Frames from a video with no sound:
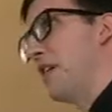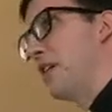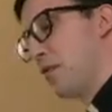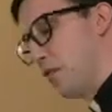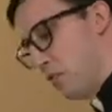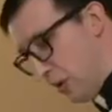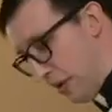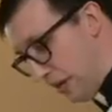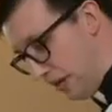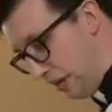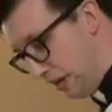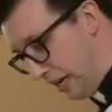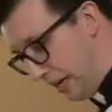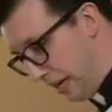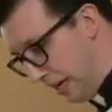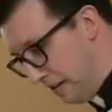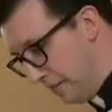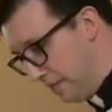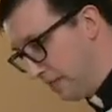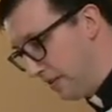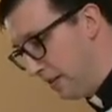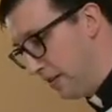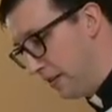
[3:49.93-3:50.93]
in real
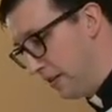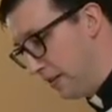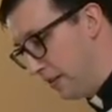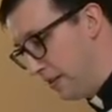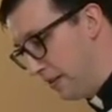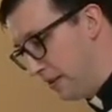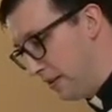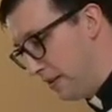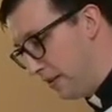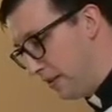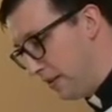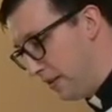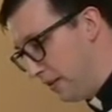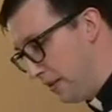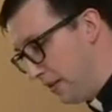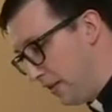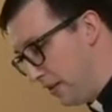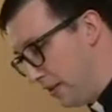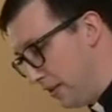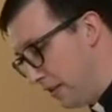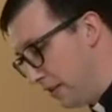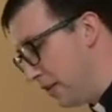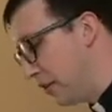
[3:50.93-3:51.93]
life,
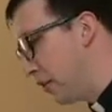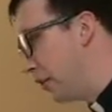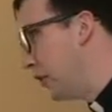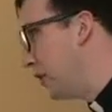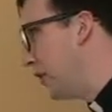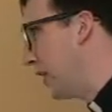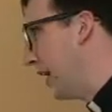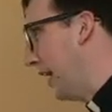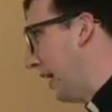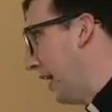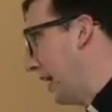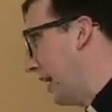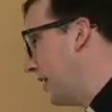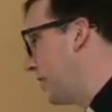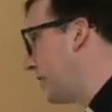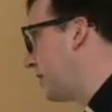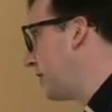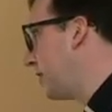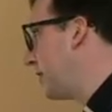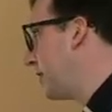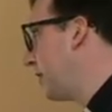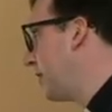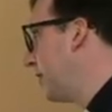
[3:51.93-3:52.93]
the good
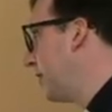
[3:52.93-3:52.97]
guys